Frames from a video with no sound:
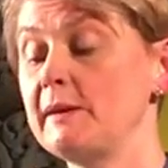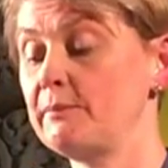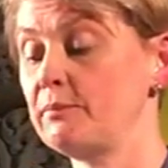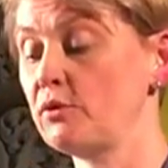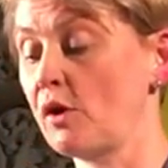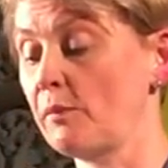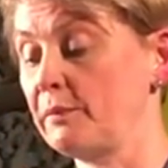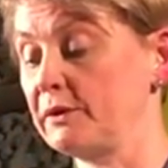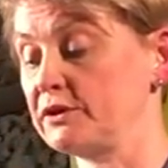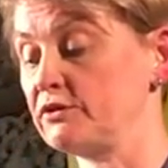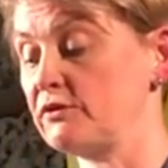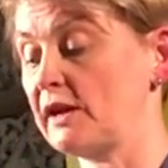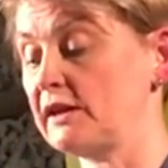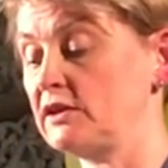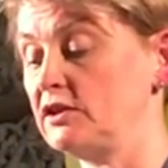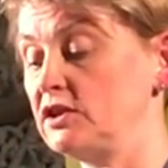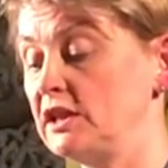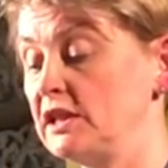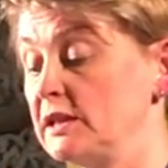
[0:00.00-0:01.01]
a proper
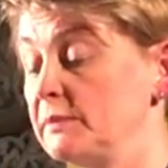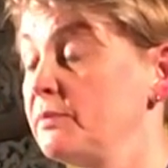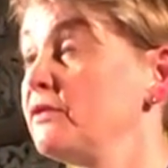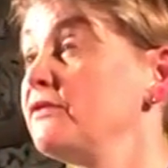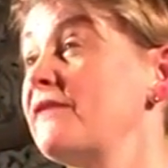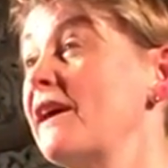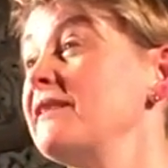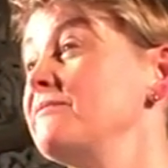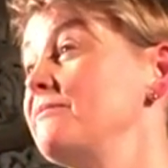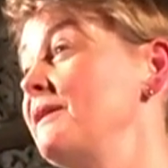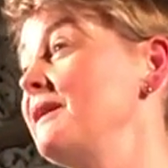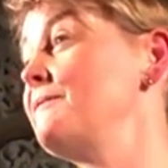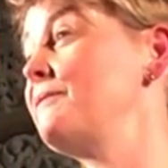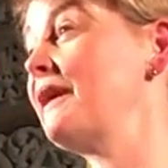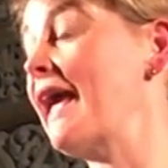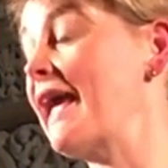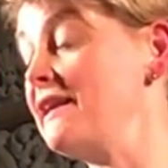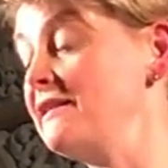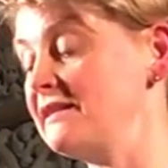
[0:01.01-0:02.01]
strategy to prevent
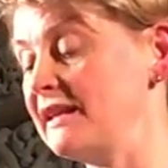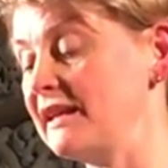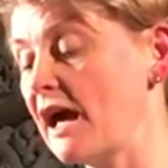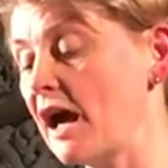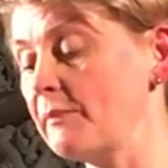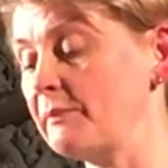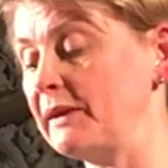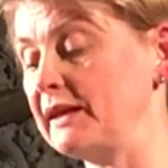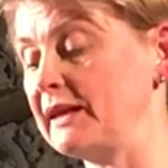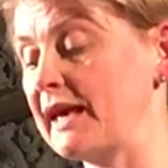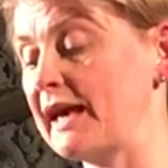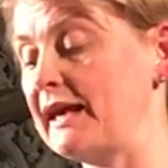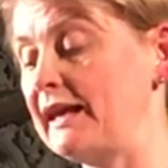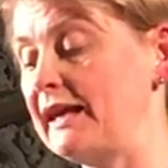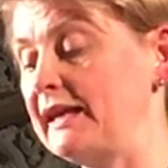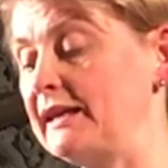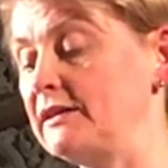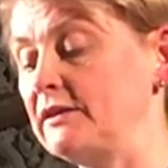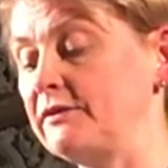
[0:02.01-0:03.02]
people ending up in
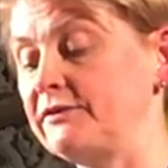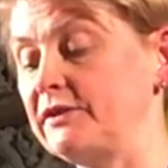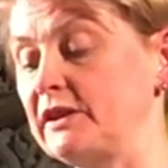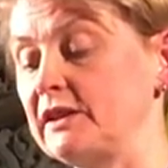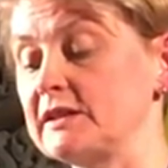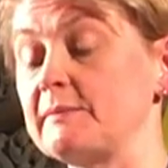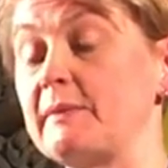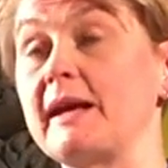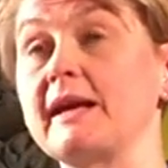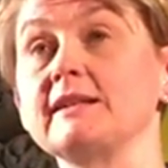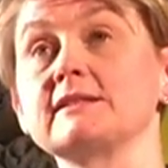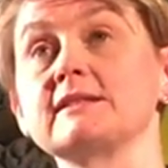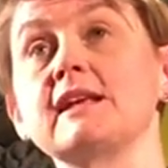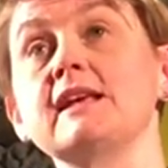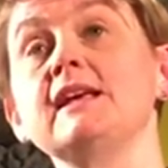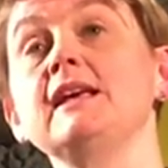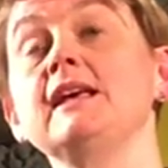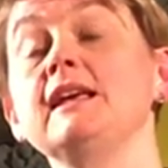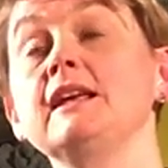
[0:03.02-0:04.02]
Calais in the first place,
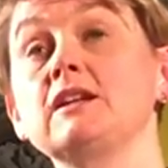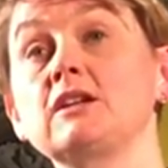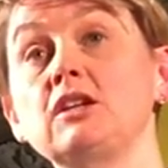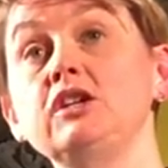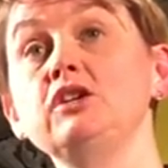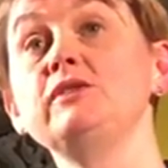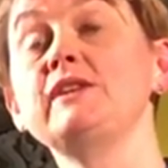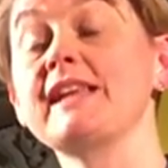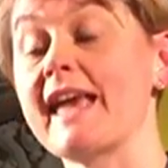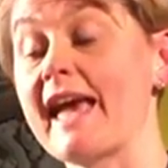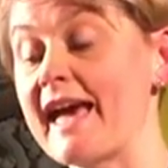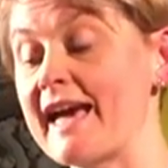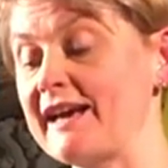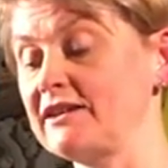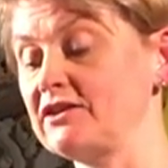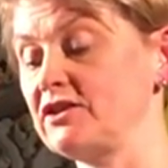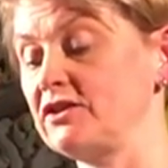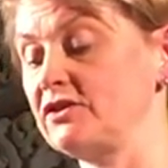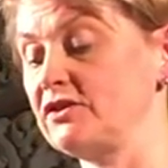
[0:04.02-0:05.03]
including
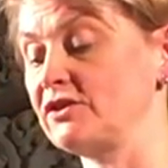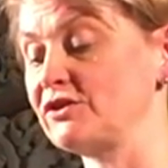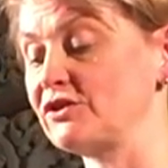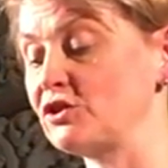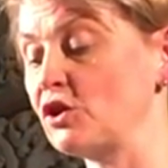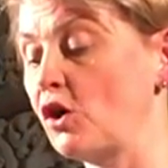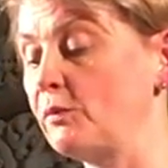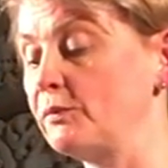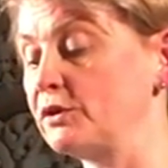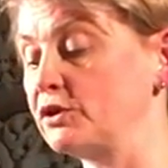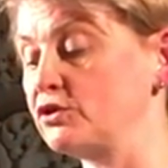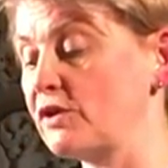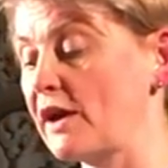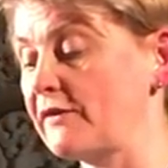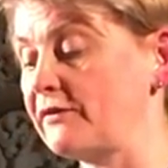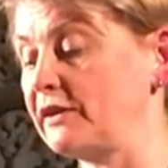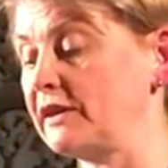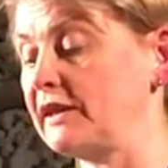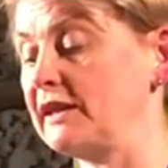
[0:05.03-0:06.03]
action to stop the
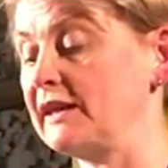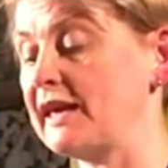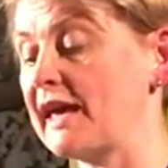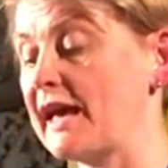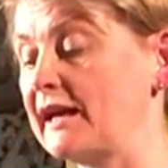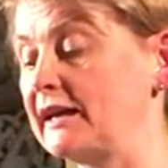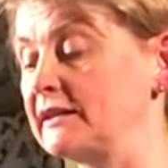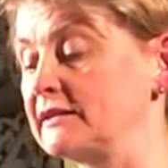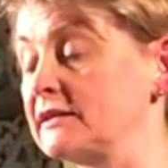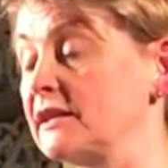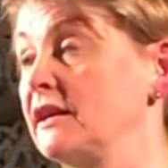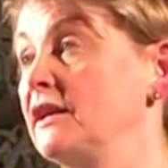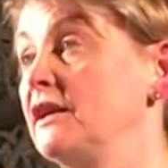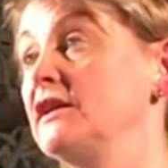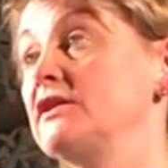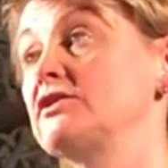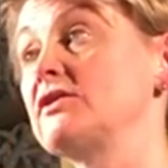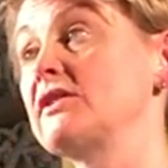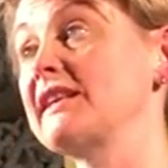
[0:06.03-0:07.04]
trafficking gangs,
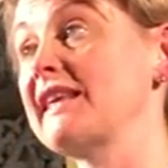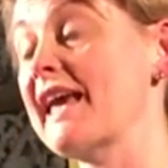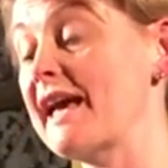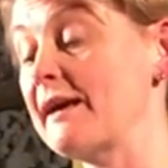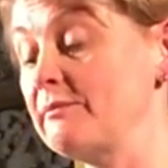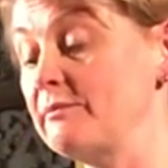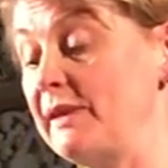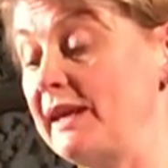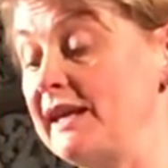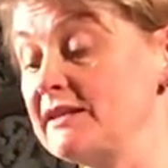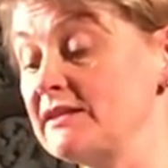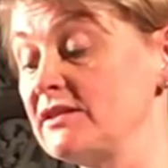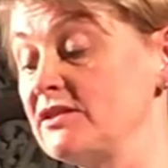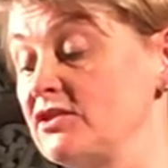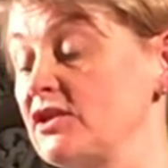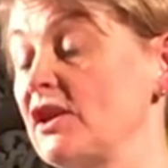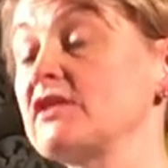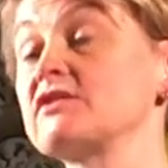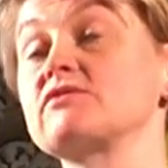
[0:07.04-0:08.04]
so the camp
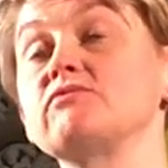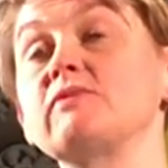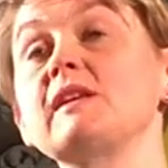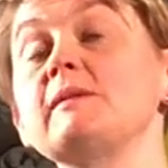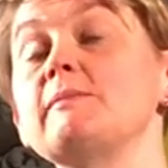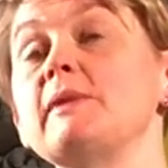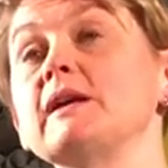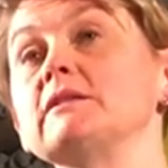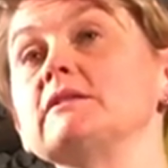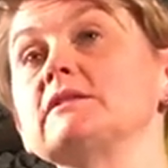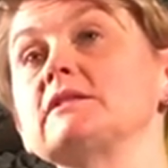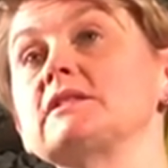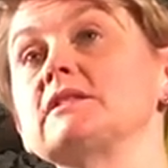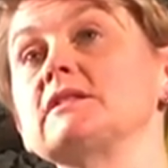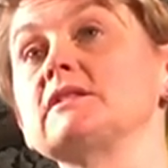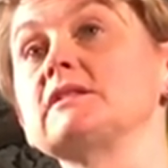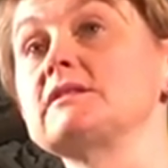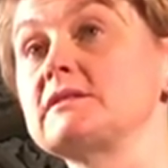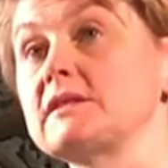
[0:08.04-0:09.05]
isn't just rebuilt
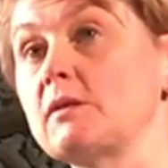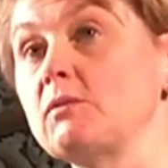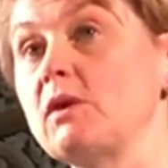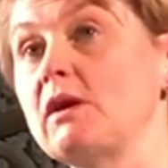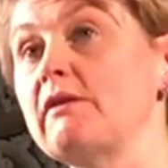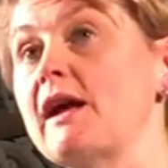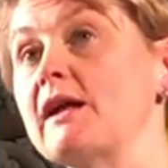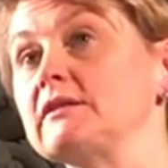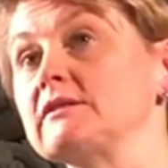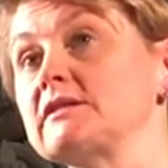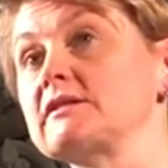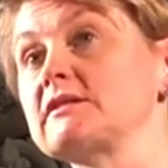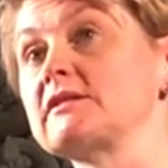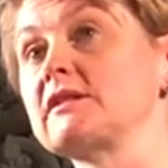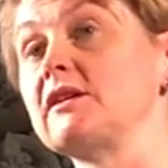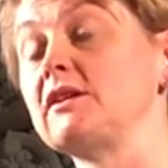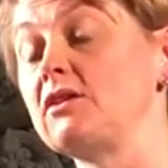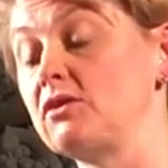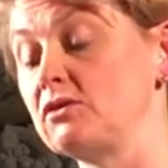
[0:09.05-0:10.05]
somewhere
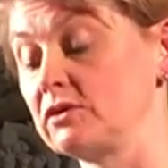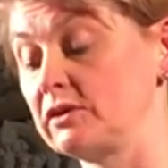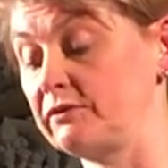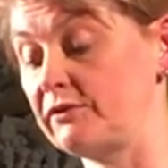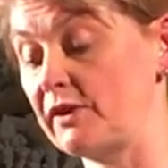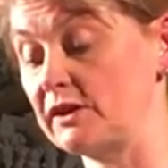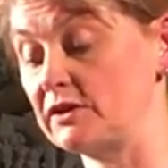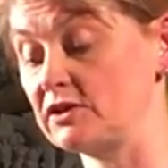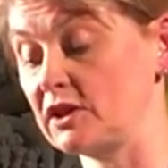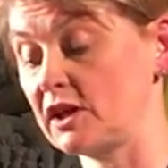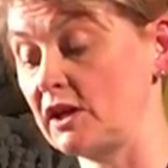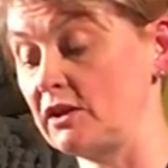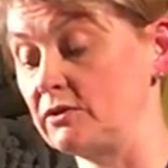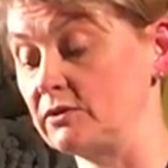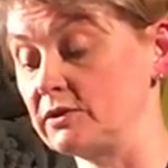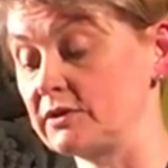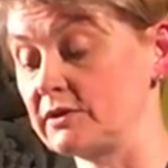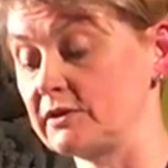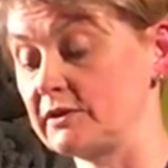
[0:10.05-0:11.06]
else along the French
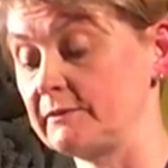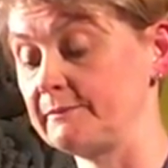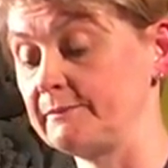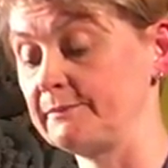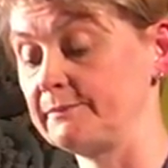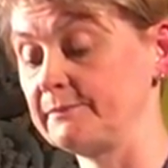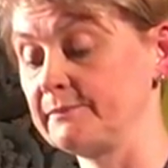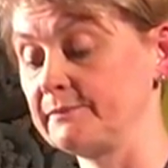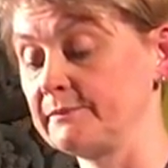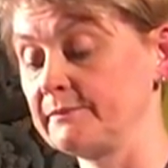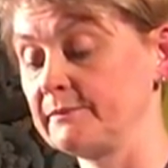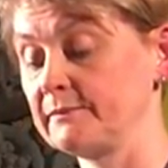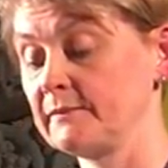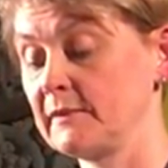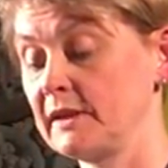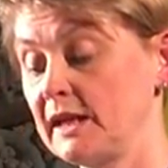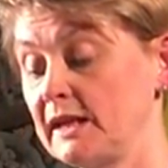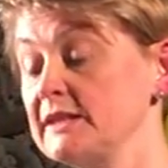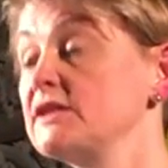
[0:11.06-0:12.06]
coast.
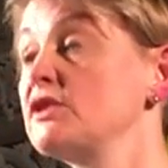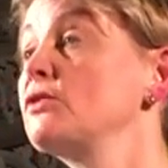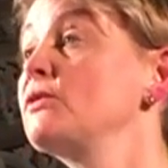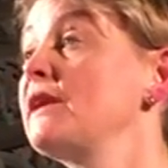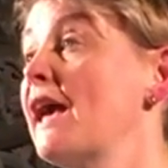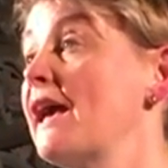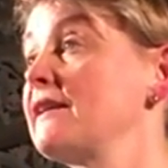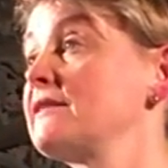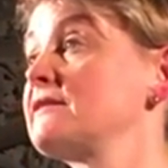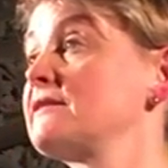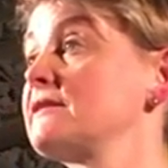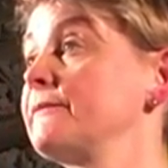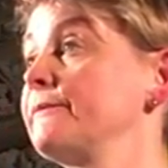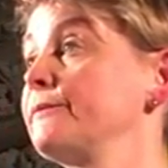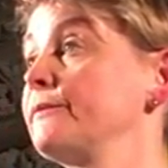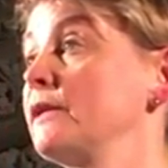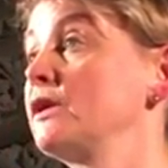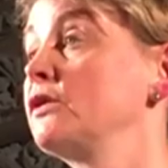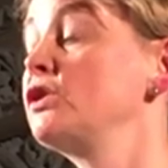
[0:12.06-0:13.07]
And so, yes,
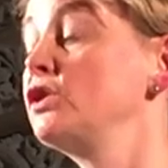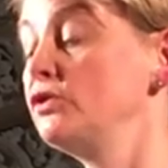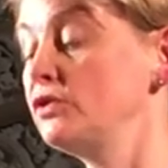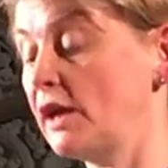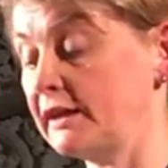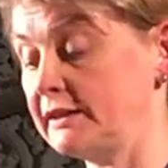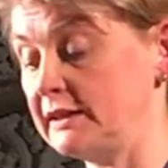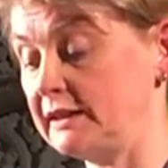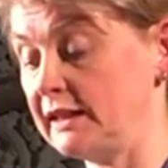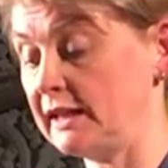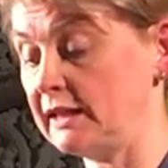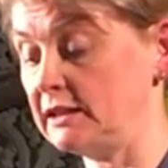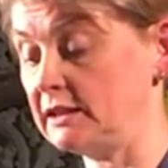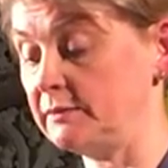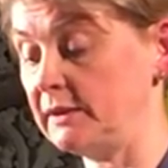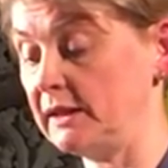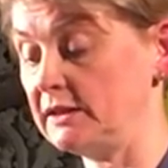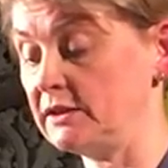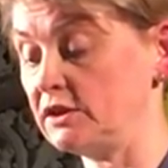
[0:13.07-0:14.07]
the United
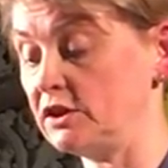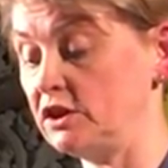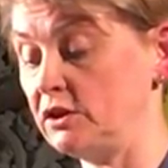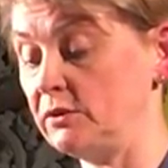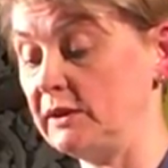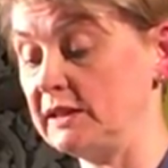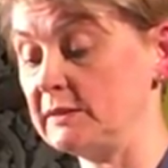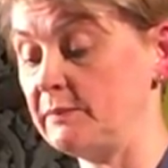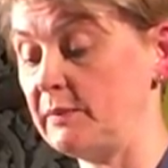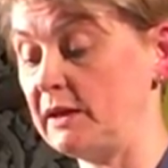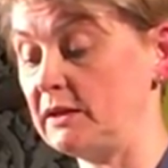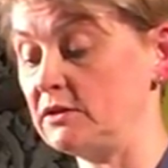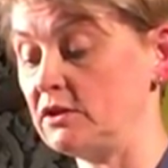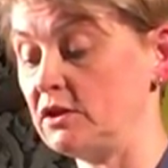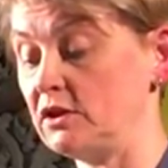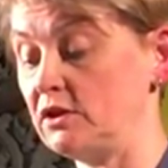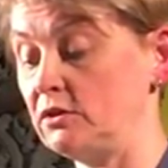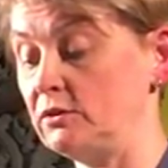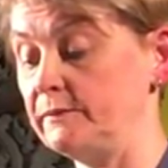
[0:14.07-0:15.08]
Kingdom needs to do its bit
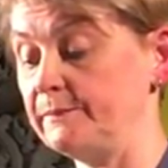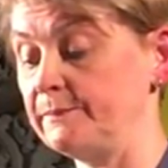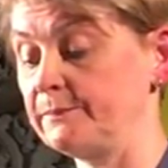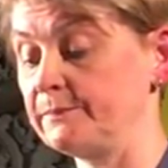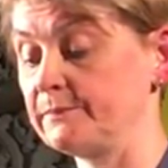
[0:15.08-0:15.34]
too.